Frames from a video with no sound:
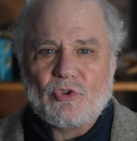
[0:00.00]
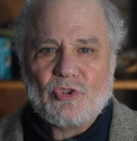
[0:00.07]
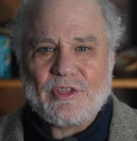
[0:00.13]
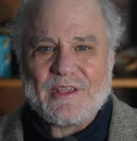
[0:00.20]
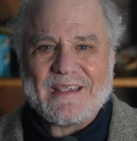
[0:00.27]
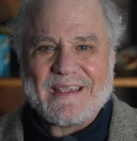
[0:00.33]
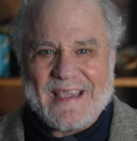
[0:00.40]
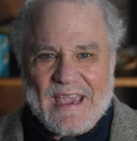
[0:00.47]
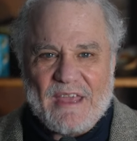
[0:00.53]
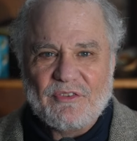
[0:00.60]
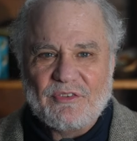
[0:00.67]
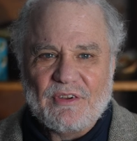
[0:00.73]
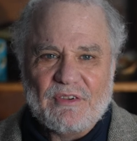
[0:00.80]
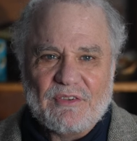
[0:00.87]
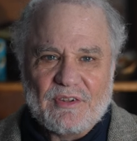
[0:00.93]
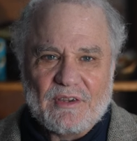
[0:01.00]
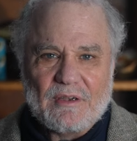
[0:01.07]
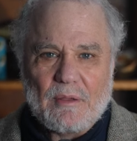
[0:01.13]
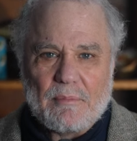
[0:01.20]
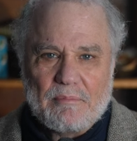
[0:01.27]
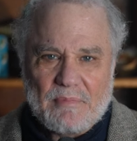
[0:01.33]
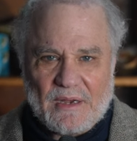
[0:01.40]
to the
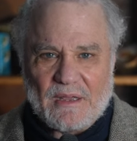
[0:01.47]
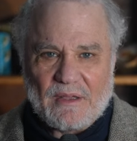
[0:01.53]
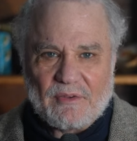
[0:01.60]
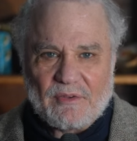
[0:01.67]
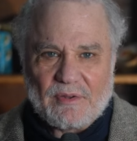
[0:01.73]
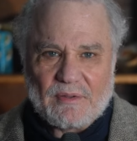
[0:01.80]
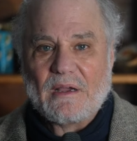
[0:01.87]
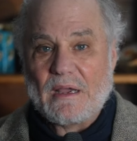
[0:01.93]
Kensington Minute.